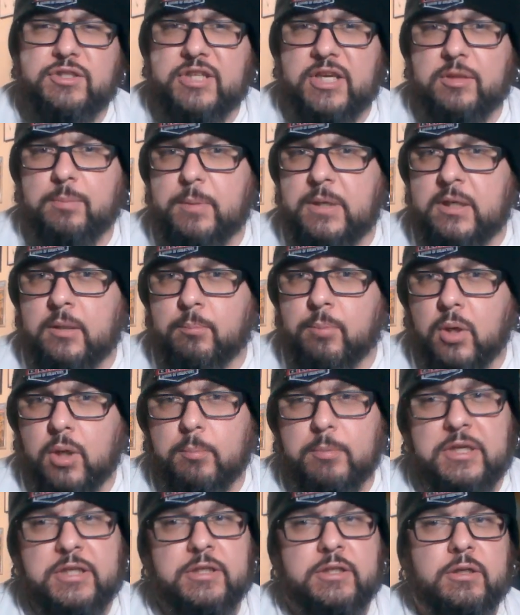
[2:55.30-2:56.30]
death being
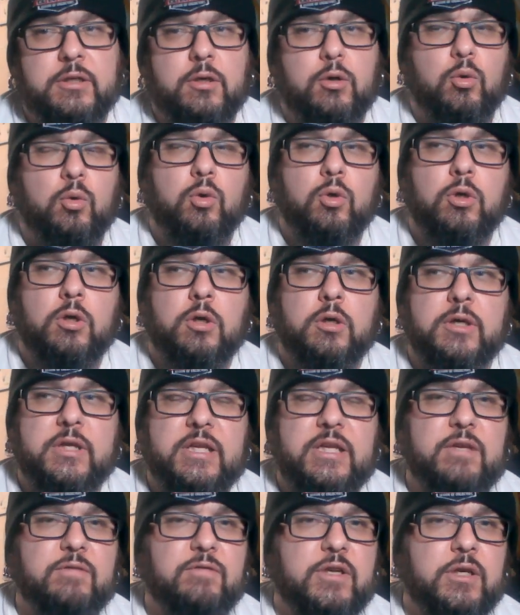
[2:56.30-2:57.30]
permanent or
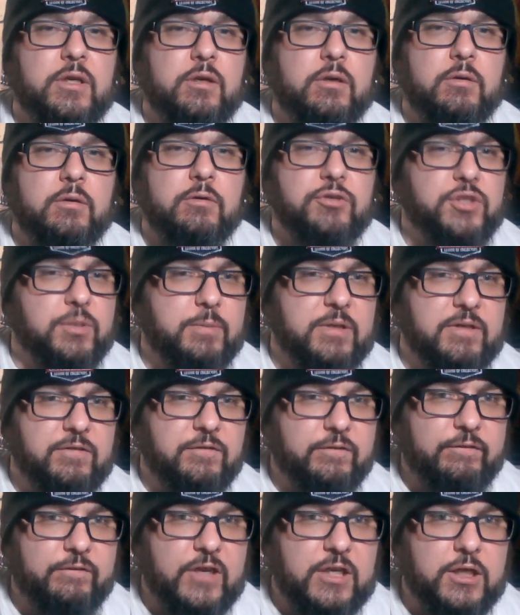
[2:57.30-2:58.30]
even to be
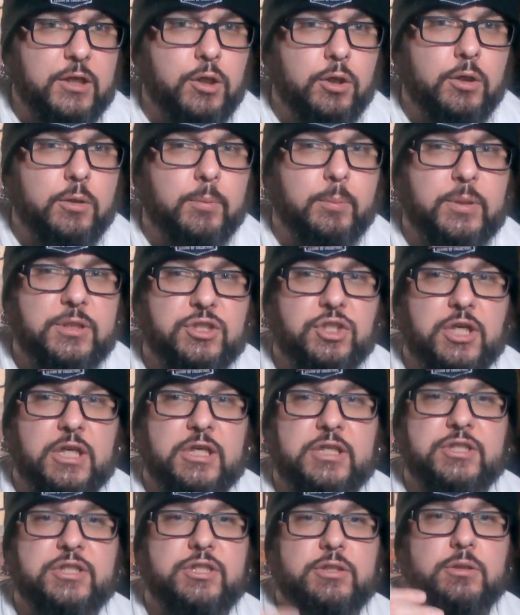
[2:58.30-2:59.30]
feared, but
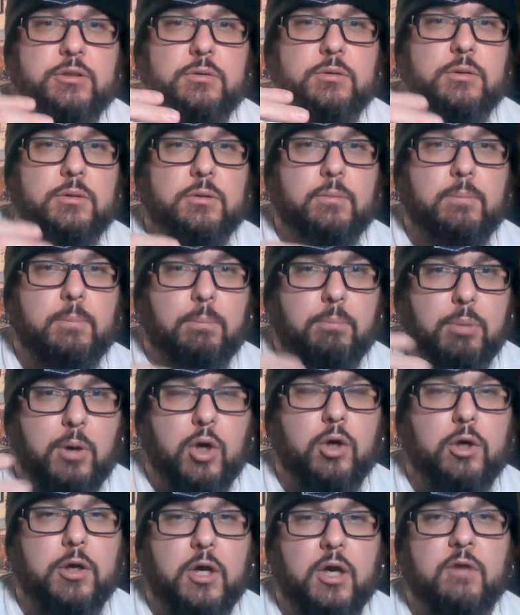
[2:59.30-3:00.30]
just
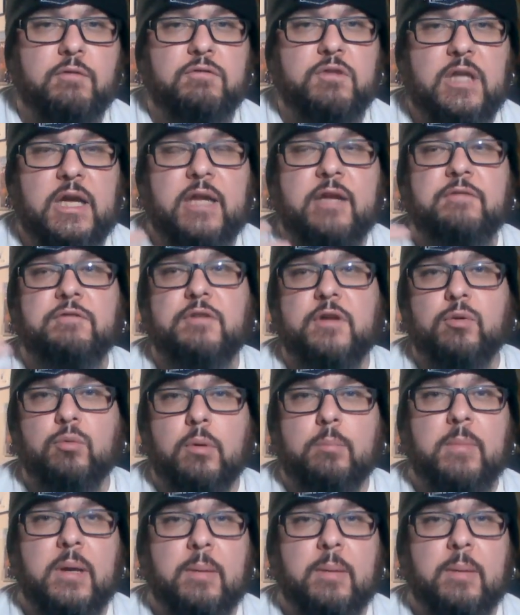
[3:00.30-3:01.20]
part of life and